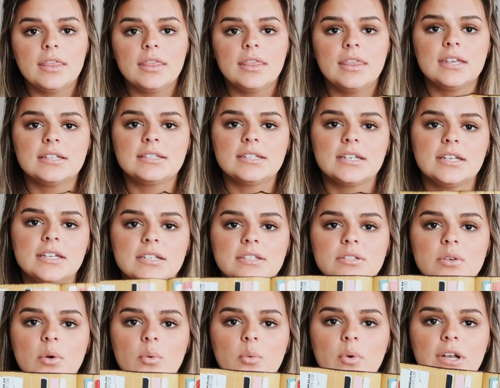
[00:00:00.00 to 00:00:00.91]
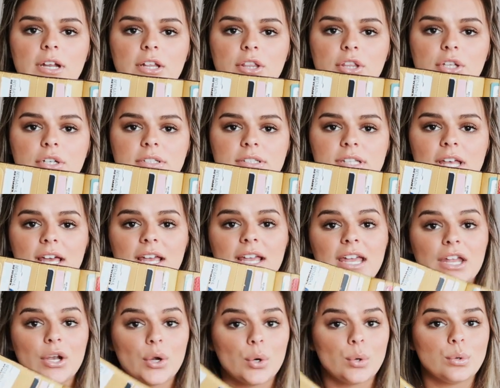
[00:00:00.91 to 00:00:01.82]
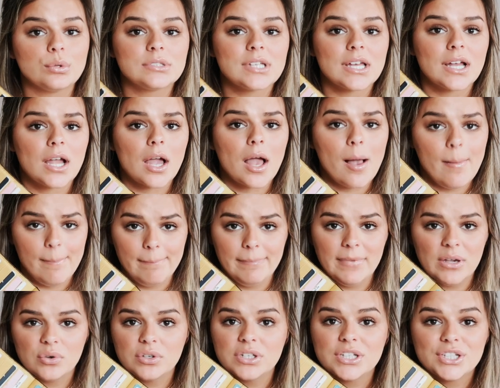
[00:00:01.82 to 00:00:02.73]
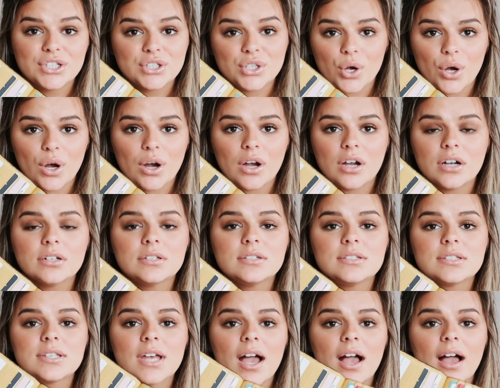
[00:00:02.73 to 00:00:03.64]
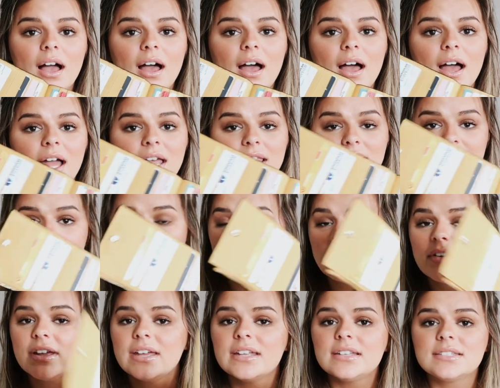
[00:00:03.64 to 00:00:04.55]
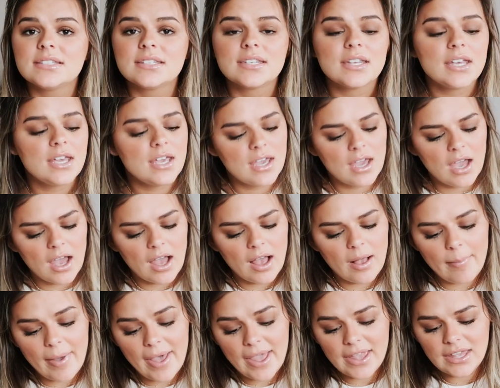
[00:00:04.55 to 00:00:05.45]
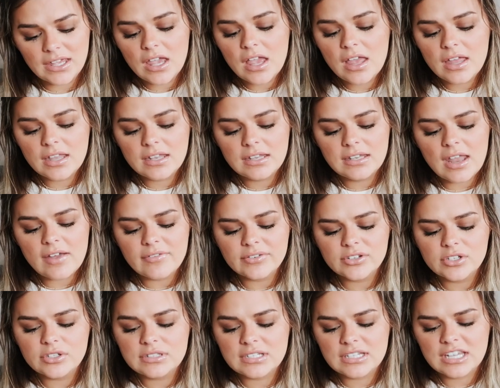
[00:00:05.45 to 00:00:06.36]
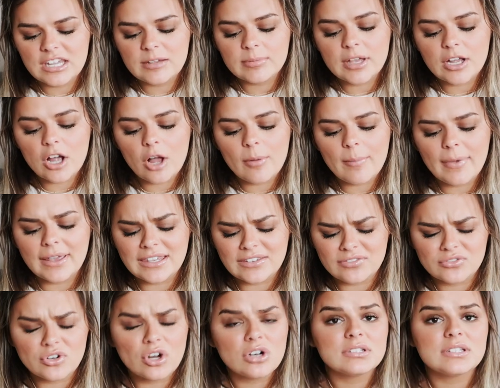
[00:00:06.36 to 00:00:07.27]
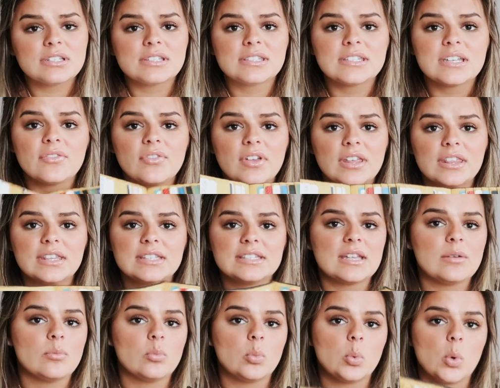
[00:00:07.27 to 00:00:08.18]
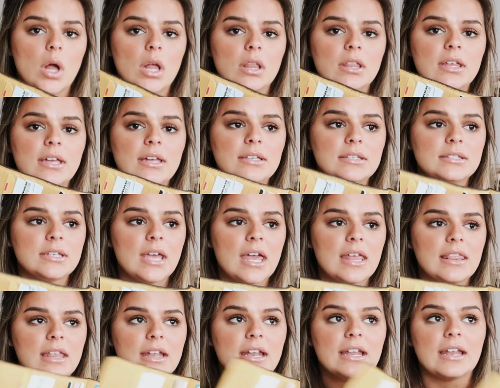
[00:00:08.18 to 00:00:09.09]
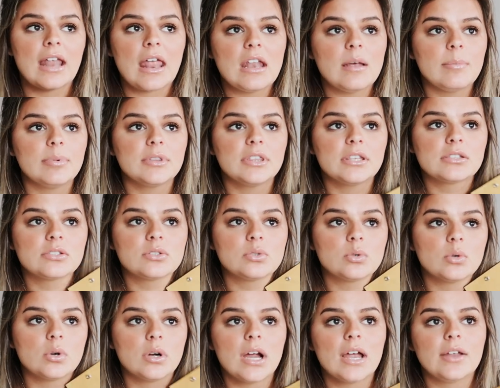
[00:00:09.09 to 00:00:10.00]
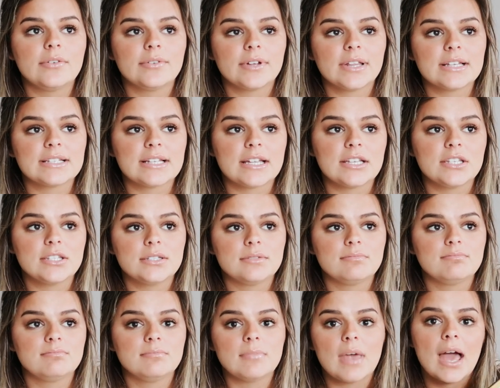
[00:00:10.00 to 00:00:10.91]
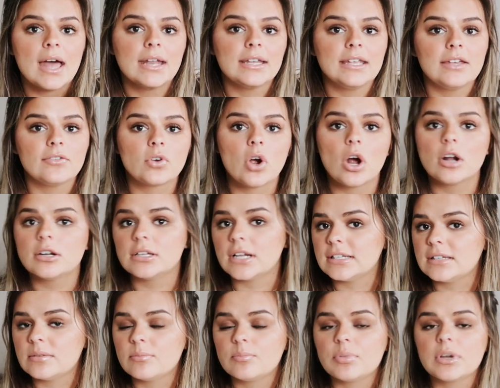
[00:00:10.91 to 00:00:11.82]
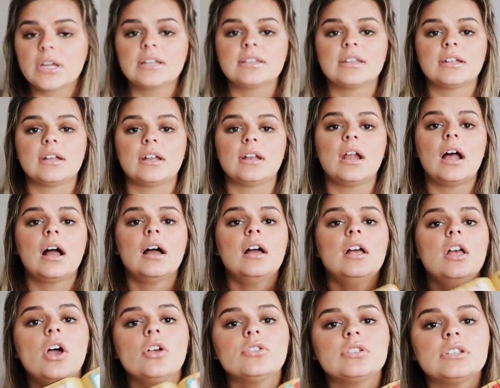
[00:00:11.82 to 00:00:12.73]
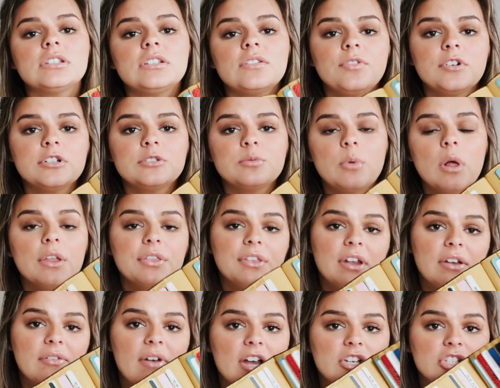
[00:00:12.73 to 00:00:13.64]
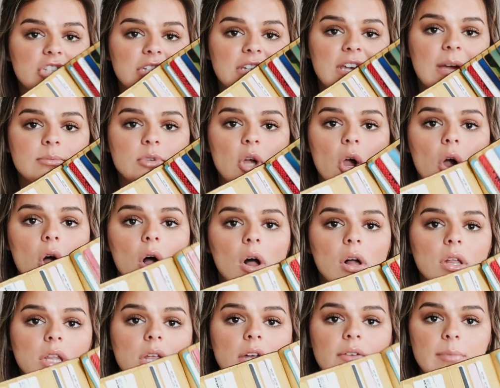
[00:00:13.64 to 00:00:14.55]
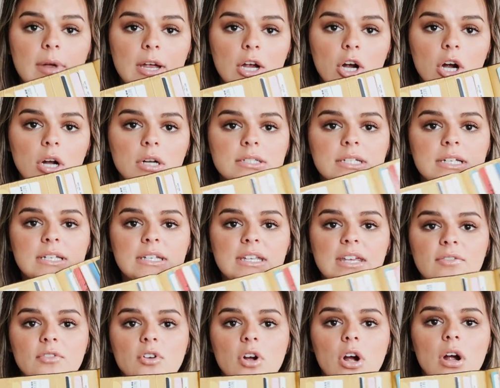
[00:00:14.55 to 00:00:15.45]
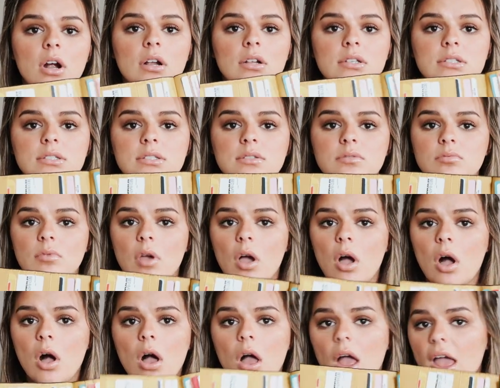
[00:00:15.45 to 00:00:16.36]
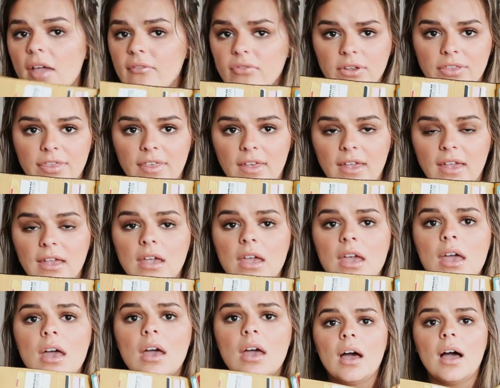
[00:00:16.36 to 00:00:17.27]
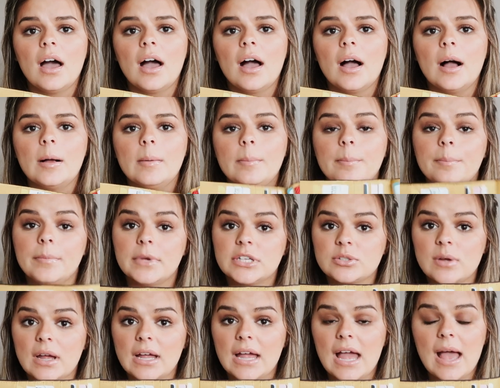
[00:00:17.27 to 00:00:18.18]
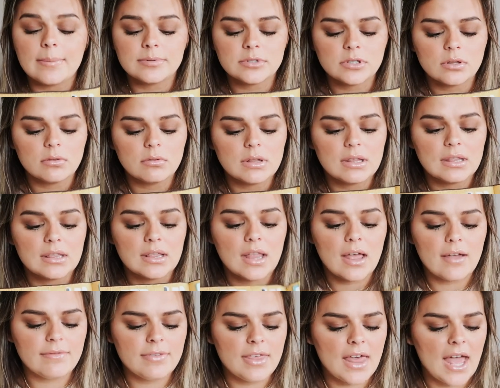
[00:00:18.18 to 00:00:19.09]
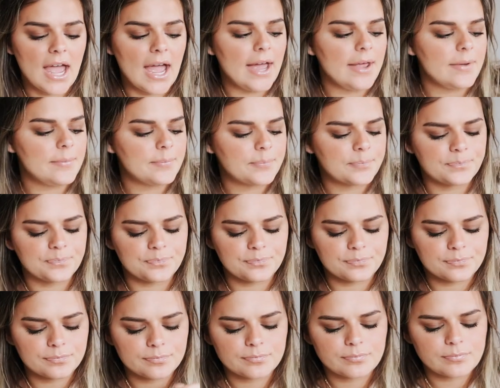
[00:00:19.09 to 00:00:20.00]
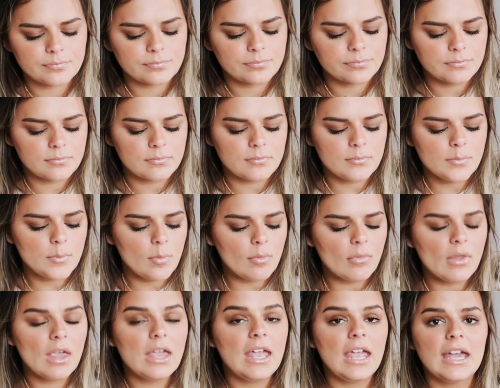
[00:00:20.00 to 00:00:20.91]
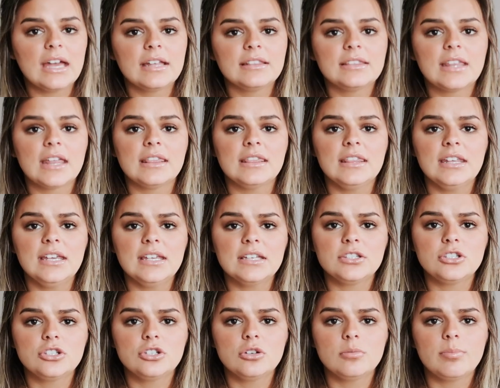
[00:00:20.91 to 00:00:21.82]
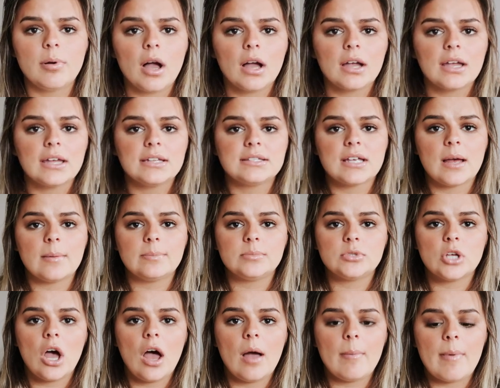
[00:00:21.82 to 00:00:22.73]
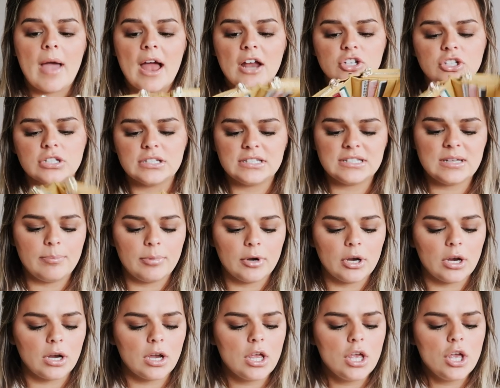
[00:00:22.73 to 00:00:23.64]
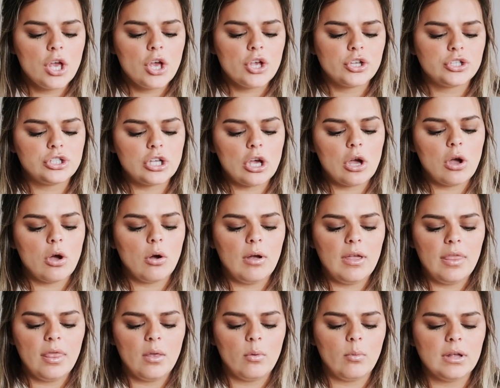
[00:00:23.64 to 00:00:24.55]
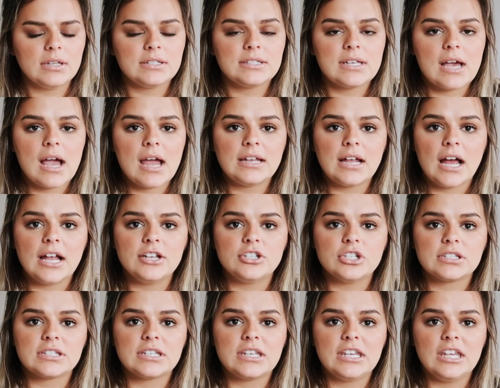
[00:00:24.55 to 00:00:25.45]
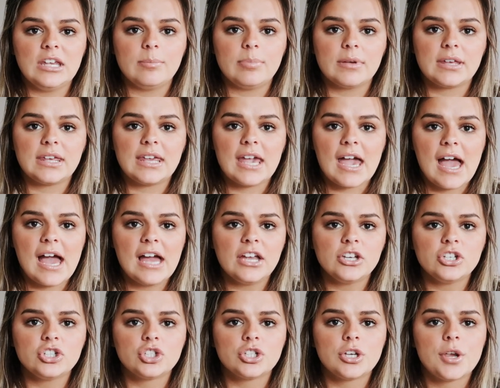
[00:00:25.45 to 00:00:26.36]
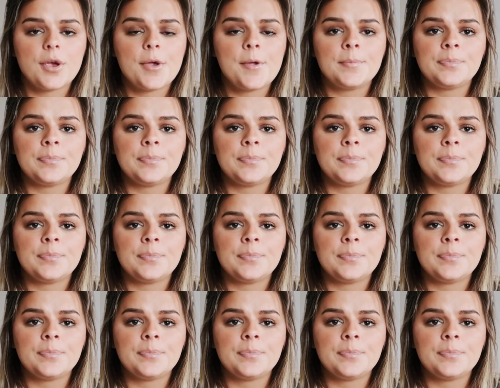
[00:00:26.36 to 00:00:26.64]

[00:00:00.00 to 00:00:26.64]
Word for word: This is what it looks like. It holds like a million cards. I love it. Um, I never used to keep like all my gift cards and stuff in the same wallet and then I'd end up at the store and realize I had a gift card and I didn't bring it, da da da. So the first wallet that I've actually kept all of my cards in, gift cards, all everything. Um, so I absolutely love that. And then these two pockets up top actually zipper. So in the one side, I just keep cash.